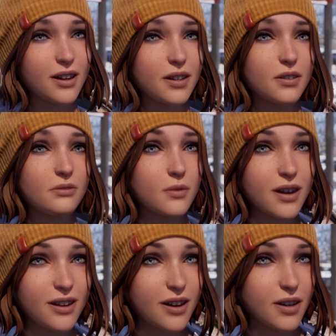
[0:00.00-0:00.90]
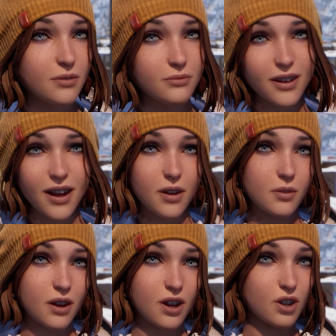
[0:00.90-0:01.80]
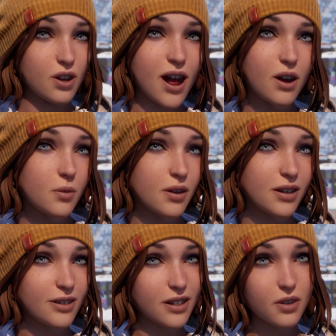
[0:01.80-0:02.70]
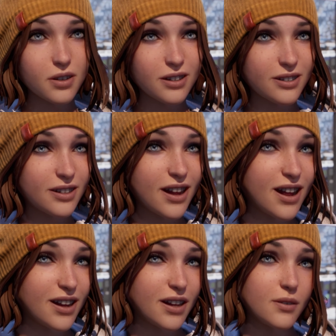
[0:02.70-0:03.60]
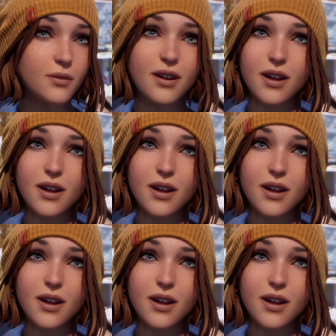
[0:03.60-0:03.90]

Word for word: live with them, can't run a shadowy secret society without